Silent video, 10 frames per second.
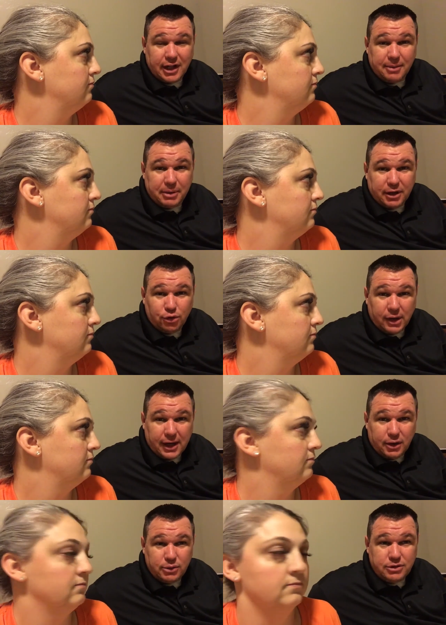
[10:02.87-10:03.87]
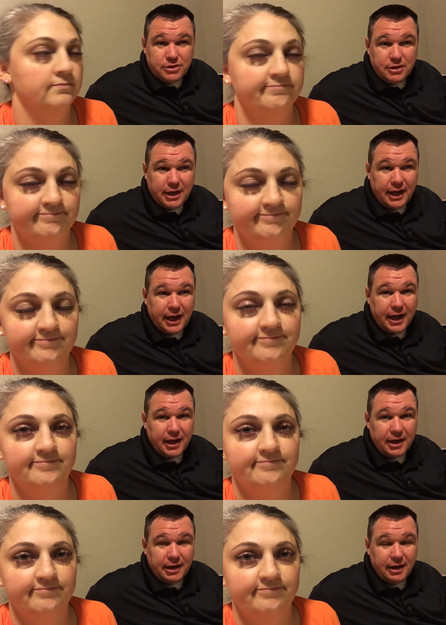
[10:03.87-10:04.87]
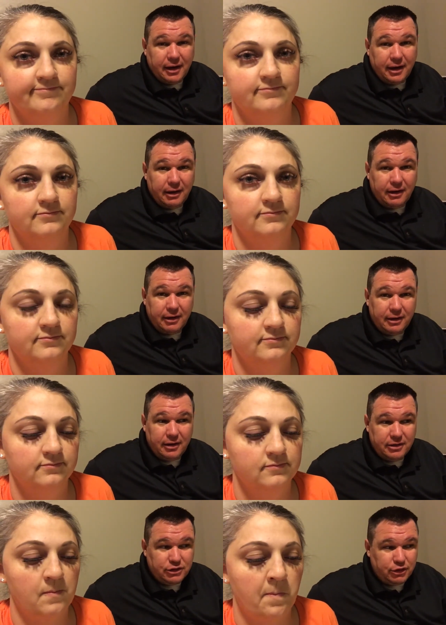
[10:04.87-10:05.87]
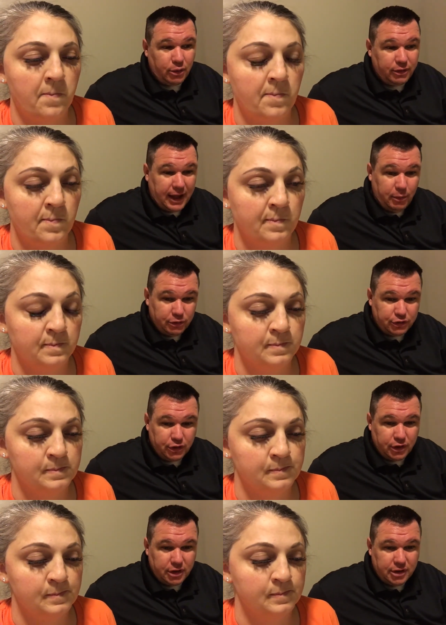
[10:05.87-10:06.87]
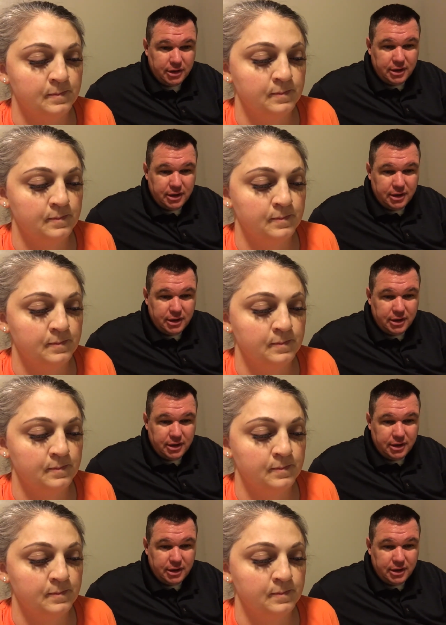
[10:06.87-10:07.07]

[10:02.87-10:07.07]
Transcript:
Speaker 1: like big crowds. And uh, so that was good.